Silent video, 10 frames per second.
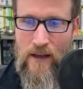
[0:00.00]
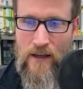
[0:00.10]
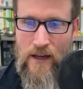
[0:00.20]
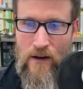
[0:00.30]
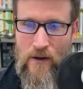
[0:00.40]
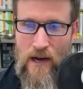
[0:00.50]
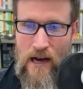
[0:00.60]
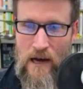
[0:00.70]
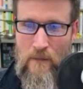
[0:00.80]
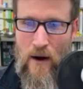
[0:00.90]

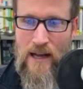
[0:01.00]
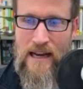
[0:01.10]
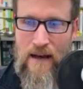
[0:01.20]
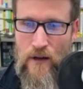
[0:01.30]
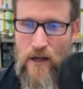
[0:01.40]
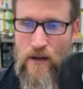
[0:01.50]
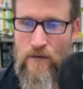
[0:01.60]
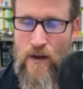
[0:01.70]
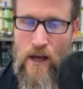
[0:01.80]
my level of